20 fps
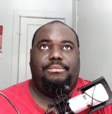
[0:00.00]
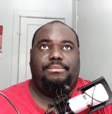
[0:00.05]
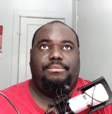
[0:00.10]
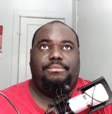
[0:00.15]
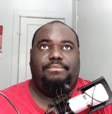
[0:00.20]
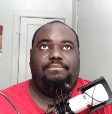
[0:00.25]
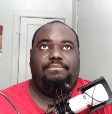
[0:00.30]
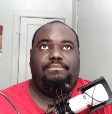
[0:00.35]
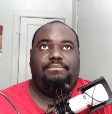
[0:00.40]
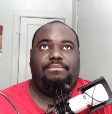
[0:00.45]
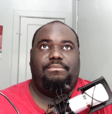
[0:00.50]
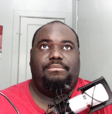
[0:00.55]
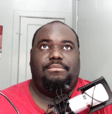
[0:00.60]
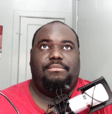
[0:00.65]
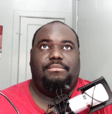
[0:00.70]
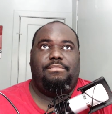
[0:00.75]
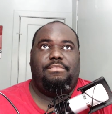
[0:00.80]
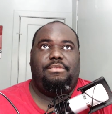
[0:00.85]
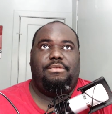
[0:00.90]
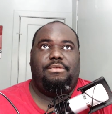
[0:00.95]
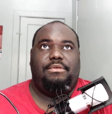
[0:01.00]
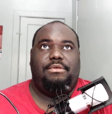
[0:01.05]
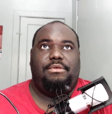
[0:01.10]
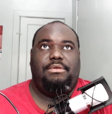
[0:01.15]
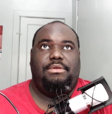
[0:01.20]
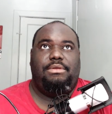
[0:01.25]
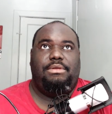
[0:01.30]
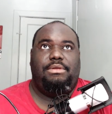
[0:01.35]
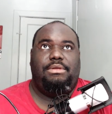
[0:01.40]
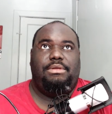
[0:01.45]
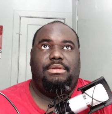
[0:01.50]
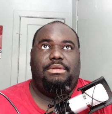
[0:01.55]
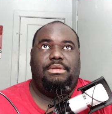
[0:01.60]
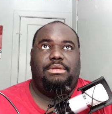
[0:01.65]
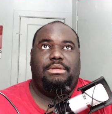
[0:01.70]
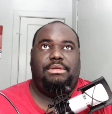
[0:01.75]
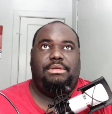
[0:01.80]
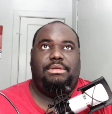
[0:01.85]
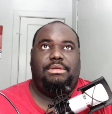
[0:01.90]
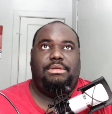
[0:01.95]

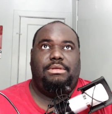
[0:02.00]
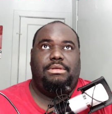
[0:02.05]
[no speech]